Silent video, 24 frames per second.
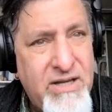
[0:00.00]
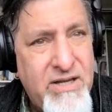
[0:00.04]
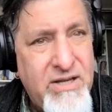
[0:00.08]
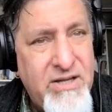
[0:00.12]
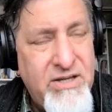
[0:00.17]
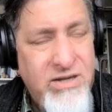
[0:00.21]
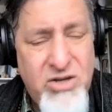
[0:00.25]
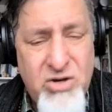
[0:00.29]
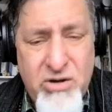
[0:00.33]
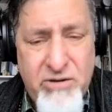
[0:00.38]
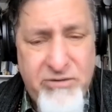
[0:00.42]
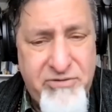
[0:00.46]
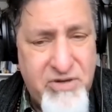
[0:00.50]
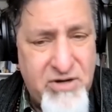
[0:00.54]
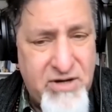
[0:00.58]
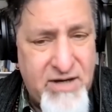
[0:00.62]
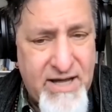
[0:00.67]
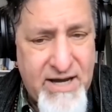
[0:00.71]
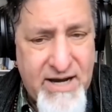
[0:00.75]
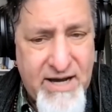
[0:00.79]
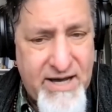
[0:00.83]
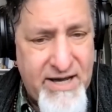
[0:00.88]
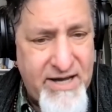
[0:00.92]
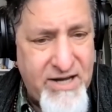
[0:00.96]
If you're
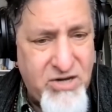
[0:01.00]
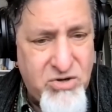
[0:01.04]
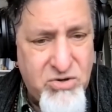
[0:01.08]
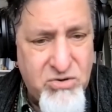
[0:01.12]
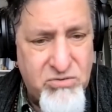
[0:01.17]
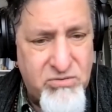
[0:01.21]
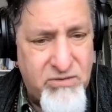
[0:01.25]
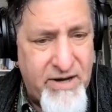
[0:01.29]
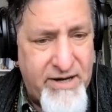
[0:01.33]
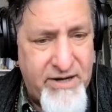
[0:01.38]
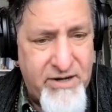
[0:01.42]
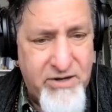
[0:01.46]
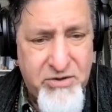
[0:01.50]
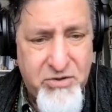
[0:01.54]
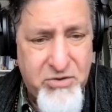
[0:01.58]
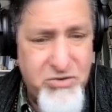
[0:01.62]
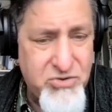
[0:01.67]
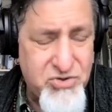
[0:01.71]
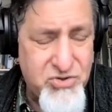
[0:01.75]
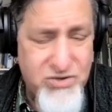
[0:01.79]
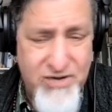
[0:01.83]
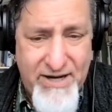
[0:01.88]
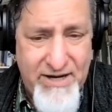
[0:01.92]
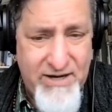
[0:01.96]
not a haiku writer, don't
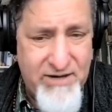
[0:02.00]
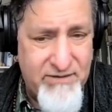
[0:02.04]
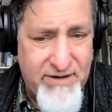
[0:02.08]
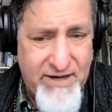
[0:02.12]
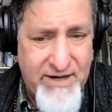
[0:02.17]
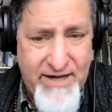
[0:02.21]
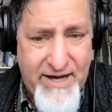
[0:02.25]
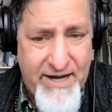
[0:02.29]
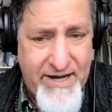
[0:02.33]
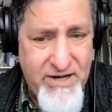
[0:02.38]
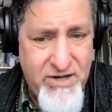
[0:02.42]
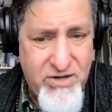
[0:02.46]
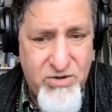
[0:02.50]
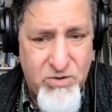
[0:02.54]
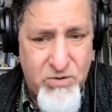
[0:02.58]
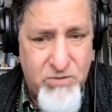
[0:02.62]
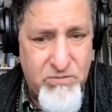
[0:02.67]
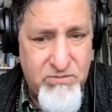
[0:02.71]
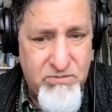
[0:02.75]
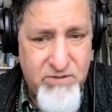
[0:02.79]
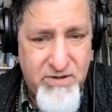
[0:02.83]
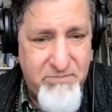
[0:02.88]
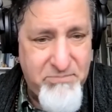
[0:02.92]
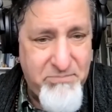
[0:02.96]
try to write
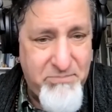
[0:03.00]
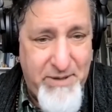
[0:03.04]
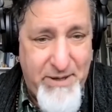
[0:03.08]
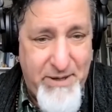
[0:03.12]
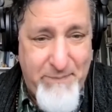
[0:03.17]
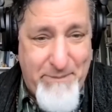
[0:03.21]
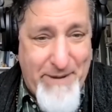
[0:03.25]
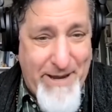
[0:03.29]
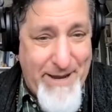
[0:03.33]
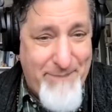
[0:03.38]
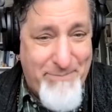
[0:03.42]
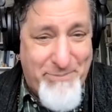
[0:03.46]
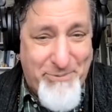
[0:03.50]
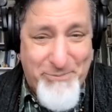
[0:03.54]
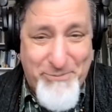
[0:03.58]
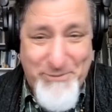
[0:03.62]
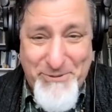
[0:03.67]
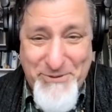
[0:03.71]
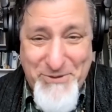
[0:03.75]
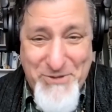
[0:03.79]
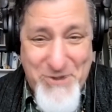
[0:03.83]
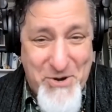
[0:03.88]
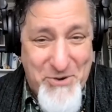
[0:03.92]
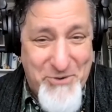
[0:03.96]
haiku. I mean, people
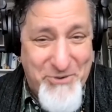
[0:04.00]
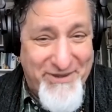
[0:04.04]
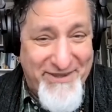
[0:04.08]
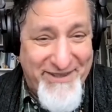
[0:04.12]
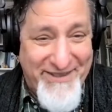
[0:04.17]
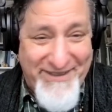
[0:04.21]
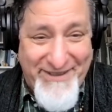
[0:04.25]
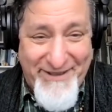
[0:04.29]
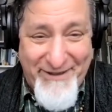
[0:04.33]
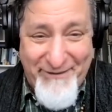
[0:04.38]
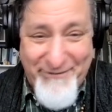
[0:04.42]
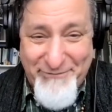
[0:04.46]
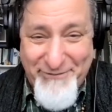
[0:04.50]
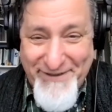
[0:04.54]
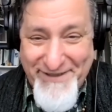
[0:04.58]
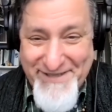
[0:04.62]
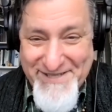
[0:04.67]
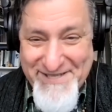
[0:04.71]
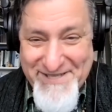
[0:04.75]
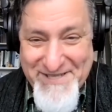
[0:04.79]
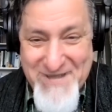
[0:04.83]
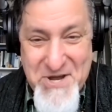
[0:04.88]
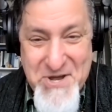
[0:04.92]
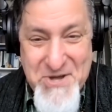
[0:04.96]
will know the
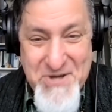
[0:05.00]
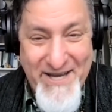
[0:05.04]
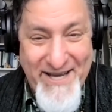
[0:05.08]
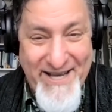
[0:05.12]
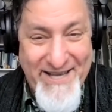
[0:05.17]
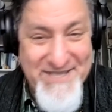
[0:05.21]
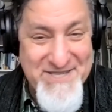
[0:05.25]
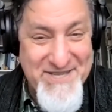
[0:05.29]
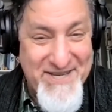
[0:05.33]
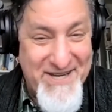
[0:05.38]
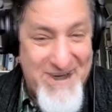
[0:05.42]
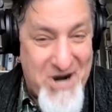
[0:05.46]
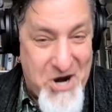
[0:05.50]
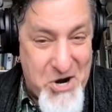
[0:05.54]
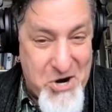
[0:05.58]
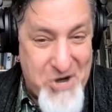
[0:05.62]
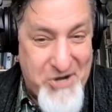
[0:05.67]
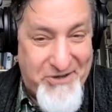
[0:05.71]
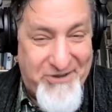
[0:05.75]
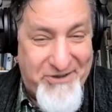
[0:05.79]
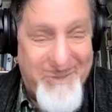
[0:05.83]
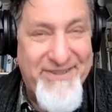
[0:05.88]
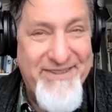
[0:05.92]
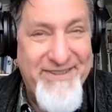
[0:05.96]
difference. It's an
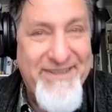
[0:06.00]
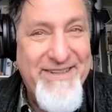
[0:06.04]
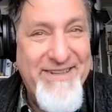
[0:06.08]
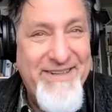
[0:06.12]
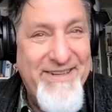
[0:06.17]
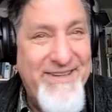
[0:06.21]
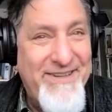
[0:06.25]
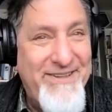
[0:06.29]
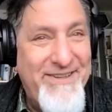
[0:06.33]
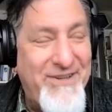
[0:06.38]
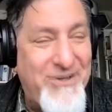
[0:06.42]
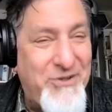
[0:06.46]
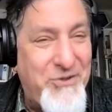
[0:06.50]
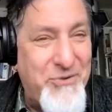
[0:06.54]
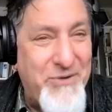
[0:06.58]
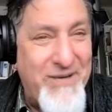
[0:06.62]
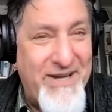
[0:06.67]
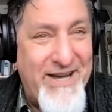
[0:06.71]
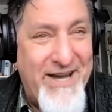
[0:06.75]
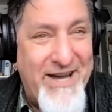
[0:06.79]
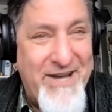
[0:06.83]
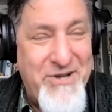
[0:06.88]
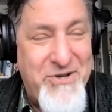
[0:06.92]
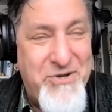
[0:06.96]
art to
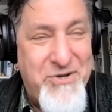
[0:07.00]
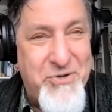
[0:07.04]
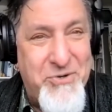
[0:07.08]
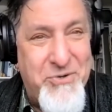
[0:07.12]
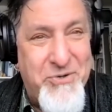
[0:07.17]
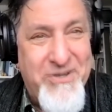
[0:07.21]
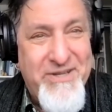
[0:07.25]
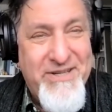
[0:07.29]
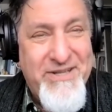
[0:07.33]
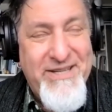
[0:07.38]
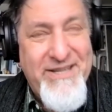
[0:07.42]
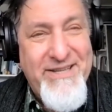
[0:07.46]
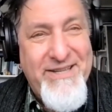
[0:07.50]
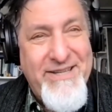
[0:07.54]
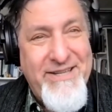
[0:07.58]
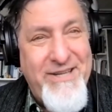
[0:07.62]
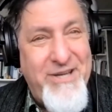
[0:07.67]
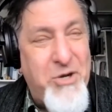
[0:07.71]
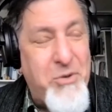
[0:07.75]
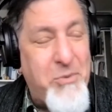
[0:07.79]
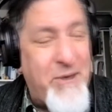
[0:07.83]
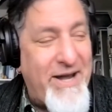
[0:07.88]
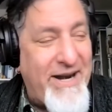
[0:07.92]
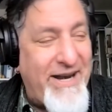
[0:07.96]
doing haiku.
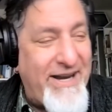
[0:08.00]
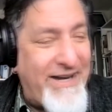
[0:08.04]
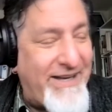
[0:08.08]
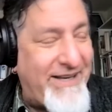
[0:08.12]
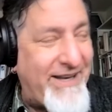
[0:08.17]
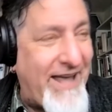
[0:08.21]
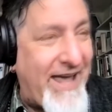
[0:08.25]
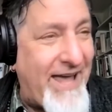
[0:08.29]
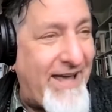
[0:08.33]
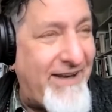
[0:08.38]
You don't want it to